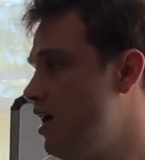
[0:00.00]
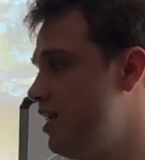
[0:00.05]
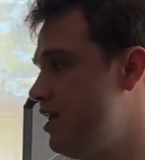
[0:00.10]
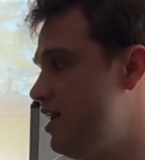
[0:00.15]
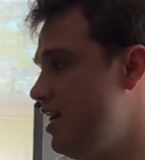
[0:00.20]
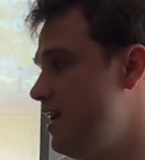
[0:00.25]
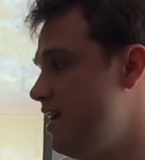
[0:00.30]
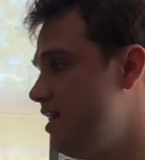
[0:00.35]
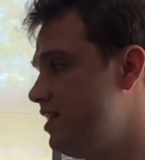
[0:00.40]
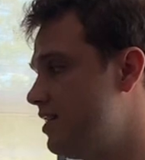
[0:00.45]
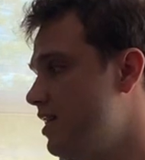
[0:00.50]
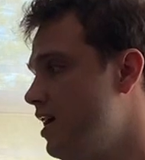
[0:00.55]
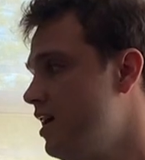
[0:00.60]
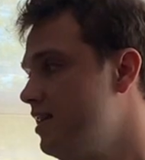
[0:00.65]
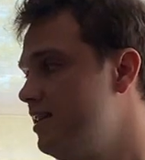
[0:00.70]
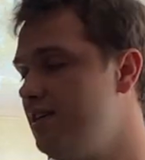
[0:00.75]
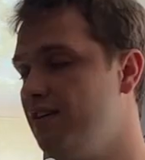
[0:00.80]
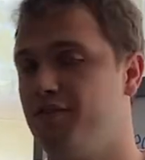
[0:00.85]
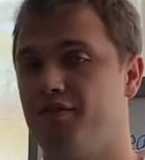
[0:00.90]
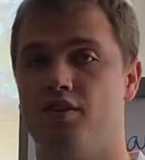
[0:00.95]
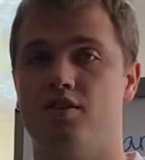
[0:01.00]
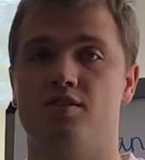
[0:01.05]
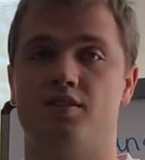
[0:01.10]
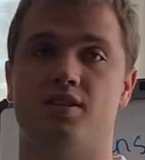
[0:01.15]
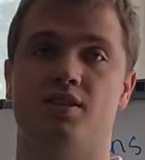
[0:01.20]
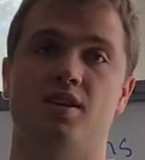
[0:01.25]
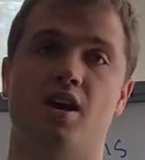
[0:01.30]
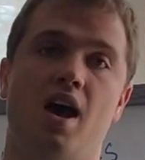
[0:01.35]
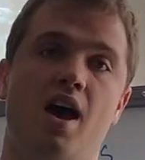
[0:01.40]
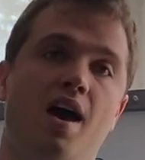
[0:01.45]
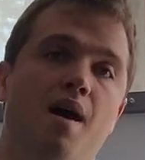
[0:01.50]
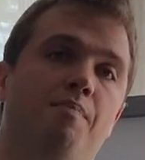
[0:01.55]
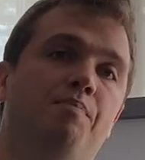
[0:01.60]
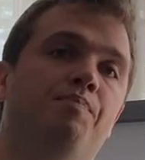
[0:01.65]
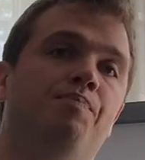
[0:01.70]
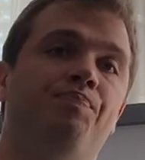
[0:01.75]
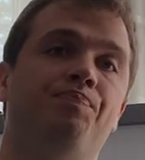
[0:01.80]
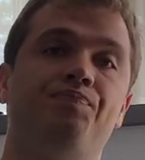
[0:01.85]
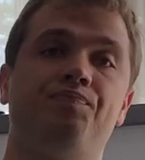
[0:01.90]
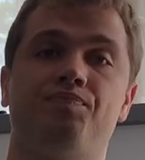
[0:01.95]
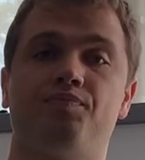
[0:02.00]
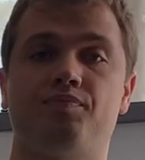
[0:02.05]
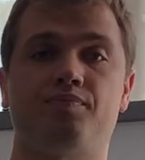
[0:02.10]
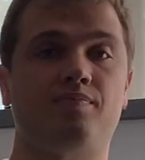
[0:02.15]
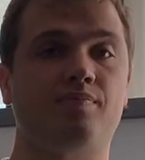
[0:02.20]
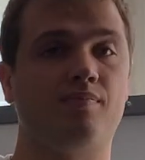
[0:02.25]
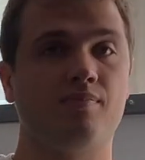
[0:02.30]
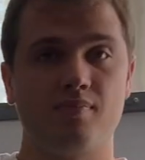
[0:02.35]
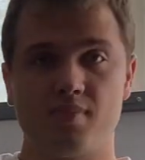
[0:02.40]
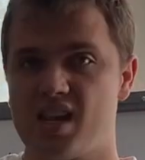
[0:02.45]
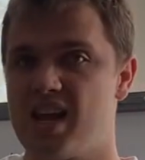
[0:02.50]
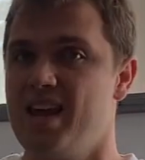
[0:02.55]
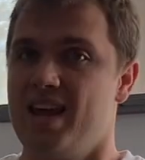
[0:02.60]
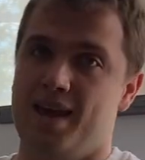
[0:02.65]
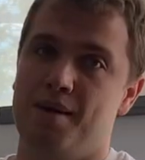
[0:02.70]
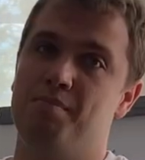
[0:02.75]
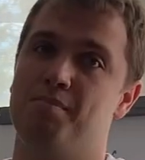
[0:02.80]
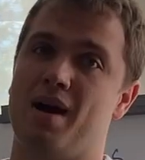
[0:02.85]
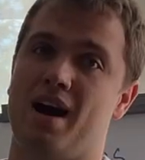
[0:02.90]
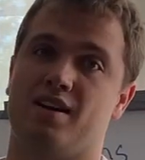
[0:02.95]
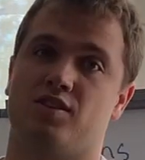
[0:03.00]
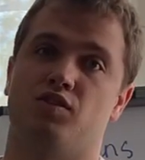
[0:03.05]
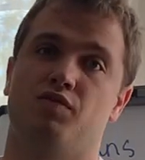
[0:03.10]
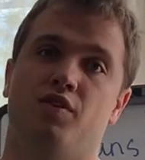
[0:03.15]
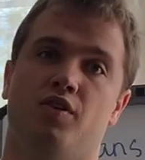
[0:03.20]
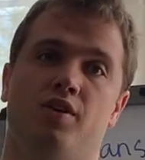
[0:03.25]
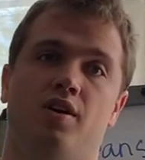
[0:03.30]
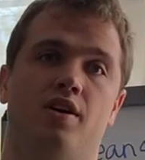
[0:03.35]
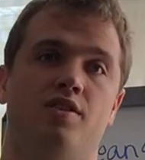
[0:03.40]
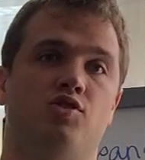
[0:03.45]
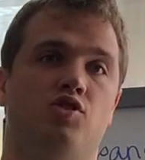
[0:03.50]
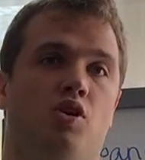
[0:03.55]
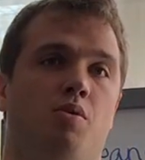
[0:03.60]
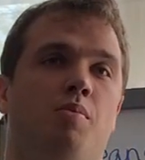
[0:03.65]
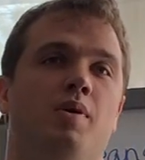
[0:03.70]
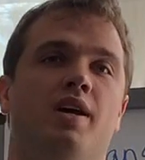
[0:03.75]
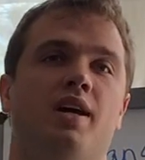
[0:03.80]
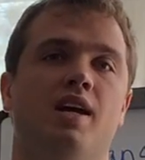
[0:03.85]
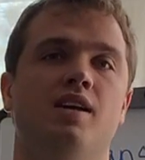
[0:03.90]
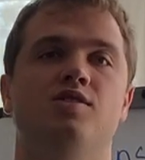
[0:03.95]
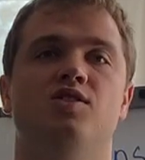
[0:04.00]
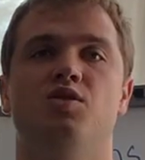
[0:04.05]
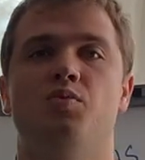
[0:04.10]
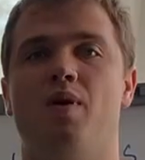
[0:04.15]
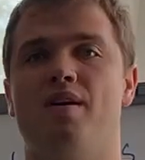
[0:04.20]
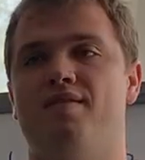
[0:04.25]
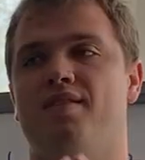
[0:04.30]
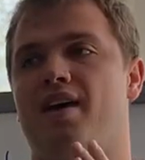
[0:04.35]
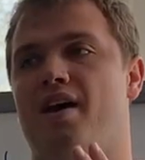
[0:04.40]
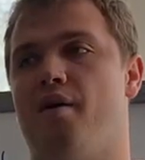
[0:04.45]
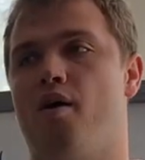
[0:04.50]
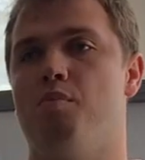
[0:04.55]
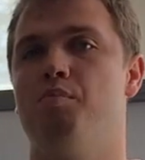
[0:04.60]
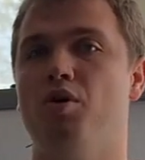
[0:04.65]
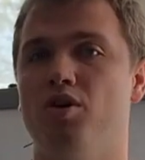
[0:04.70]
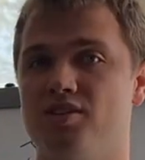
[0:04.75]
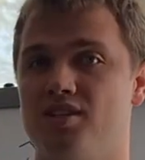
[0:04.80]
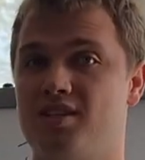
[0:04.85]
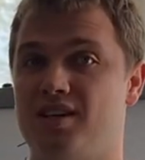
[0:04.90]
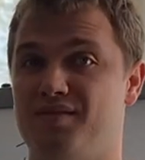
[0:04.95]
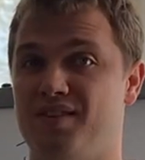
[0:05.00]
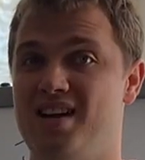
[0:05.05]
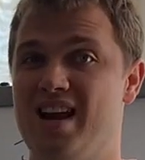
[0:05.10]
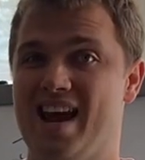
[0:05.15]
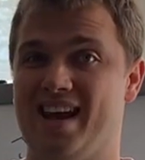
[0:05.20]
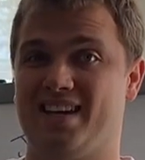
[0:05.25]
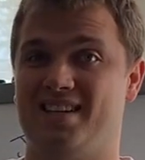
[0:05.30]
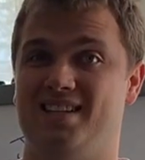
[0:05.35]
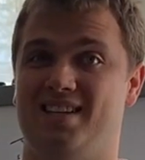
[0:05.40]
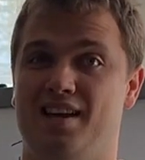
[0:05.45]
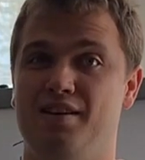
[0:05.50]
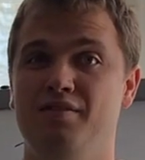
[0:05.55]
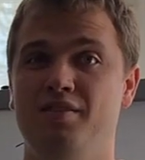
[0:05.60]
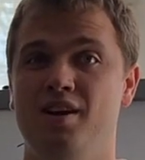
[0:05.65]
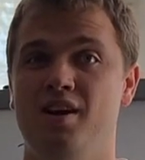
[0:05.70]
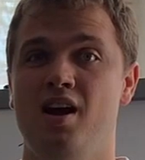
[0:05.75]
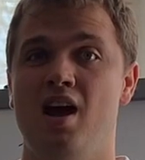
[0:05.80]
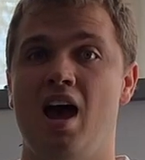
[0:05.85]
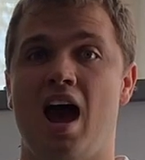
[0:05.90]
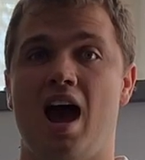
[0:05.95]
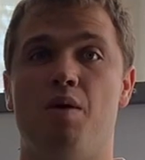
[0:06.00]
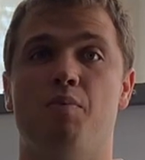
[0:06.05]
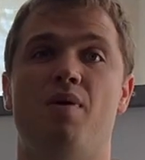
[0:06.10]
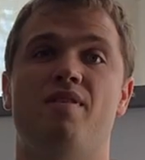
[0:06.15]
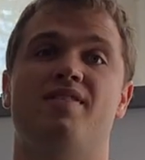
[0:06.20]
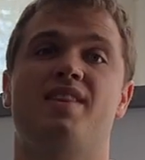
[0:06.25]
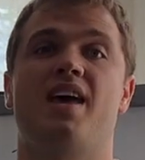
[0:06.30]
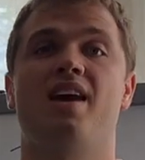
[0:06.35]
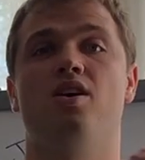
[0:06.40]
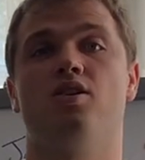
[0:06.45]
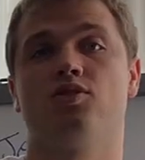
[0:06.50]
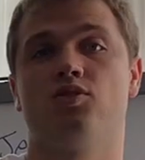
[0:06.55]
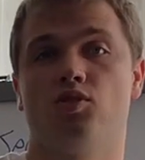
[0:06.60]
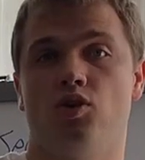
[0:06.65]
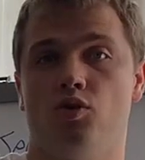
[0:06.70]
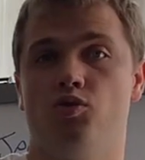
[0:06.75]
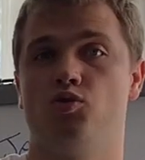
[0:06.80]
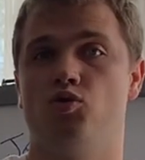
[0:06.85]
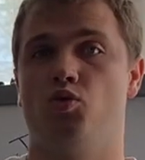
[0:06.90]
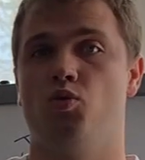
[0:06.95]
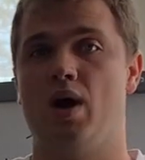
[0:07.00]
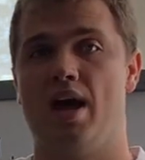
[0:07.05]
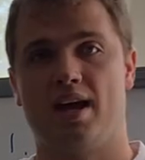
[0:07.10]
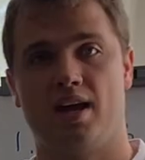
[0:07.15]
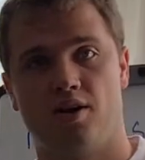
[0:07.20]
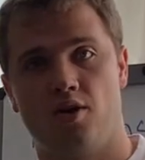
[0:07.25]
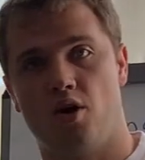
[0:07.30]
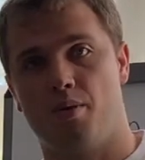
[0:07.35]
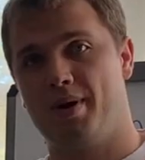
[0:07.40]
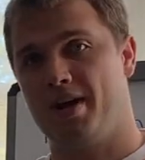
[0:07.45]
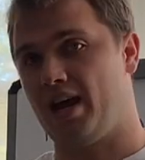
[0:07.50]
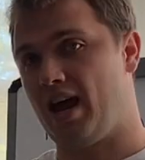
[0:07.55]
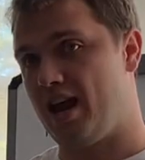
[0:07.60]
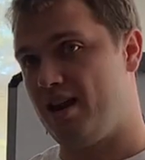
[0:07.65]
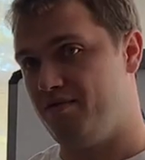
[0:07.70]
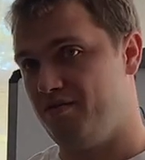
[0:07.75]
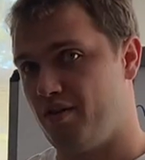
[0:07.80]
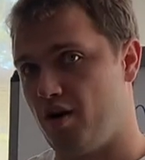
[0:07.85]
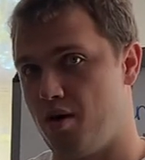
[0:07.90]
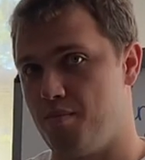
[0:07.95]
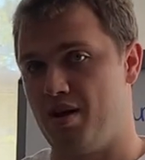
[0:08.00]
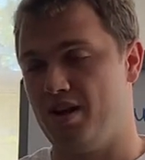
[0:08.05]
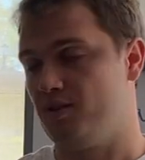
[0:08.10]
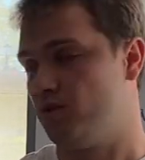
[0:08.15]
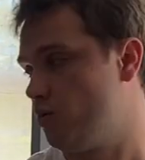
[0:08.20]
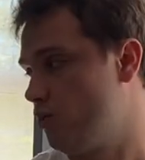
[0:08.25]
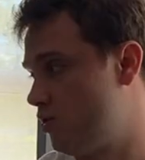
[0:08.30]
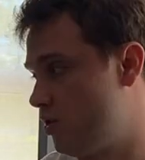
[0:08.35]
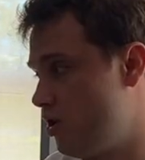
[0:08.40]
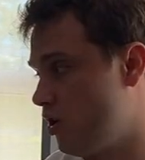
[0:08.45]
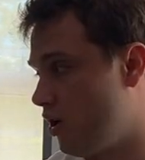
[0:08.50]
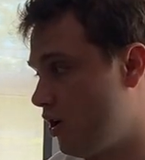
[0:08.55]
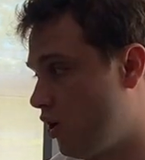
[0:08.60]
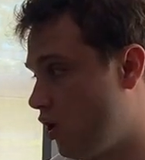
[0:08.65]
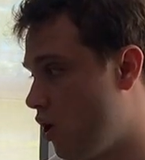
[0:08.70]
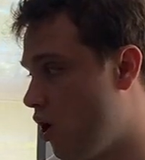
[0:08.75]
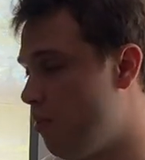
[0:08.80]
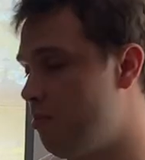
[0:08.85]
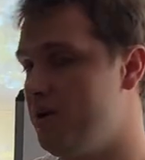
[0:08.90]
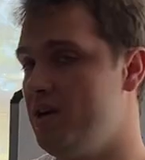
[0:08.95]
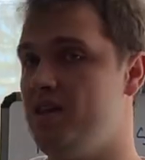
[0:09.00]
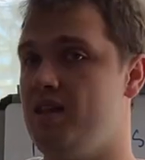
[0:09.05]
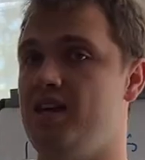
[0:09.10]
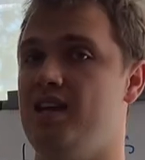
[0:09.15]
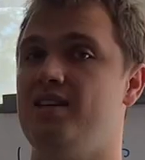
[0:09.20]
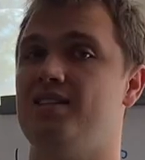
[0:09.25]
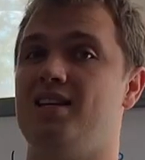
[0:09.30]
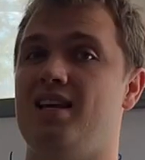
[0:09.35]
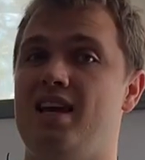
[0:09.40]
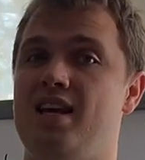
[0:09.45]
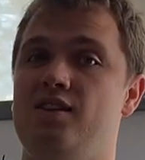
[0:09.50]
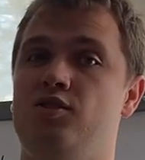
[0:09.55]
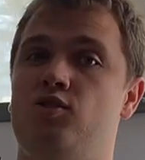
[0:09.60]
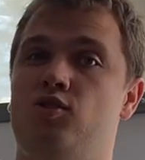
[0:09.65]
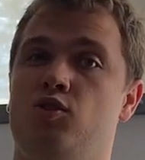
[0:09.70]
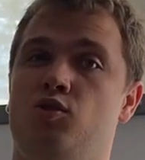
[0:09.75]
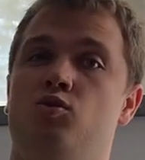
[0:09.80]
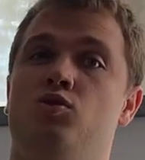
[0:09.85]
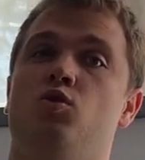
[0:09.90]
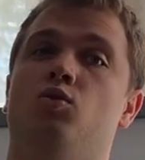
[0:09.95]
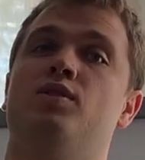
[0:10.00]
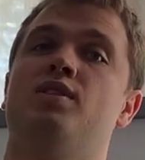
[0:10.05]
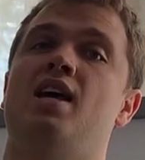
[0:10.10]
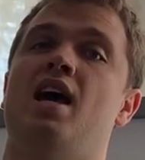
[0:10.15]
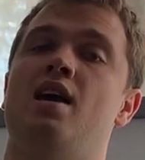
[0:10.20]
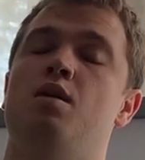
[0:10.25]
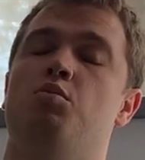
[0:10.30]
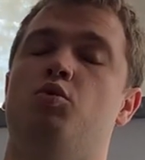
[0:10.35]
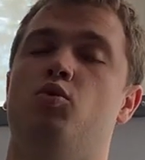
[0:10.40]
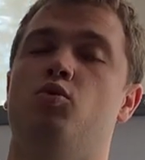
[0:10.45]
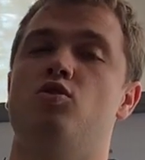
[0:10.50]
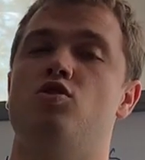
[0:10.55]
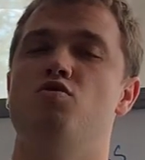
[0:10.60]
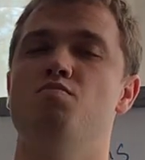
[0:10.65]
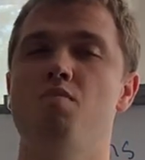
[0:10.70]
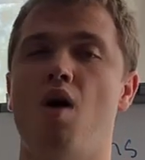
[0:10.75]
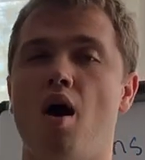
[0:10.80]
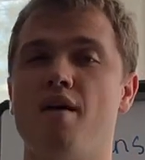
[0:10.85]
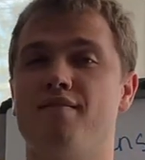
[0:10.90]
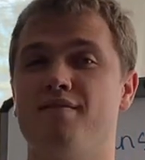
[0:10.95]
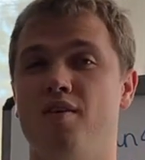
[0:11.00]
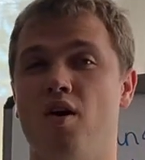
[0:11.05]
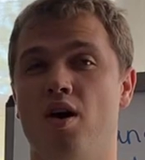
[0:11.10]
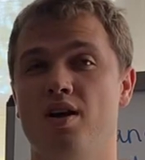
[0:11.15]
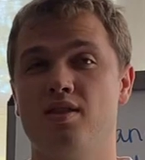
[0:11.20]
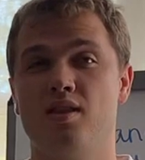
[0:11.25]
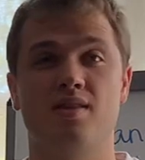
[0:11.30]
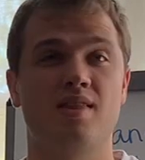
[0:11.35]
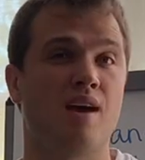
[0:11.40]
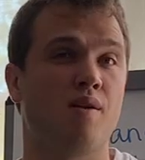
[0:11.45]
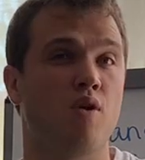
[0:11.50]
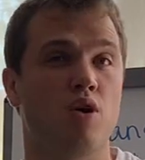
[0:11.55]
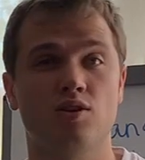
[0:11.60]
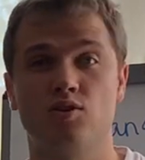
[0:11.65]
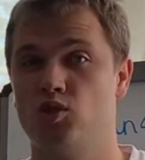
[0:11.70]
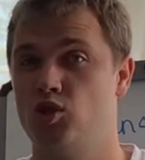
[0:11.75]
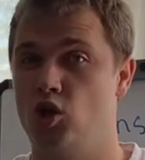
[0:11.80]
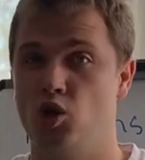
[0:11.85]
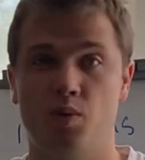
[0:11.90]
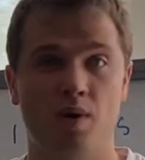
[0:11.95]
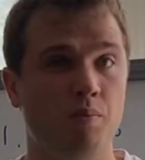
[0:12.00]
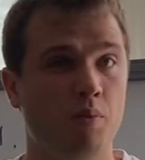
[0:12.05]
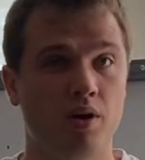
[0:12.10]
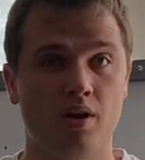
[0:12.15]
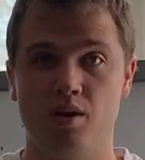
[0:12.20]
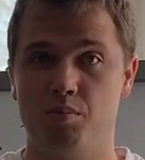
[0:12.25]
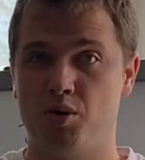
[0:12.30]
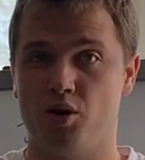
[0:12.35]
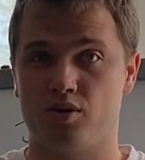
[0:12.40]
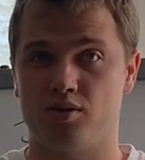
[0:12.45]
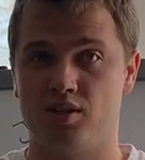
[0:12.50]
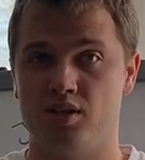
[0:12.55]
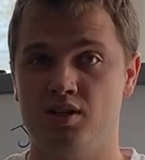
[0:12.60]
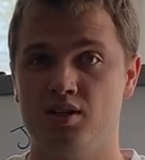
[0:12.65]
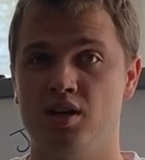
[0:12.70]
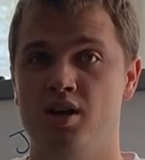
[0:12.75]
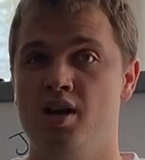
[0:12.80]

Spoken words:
these different impacts of online shopping into whether they are positive and negative, and whether they are social, economic and environmental. So you're going to copy these into your table. You might find that there are 2 in one of the boxes,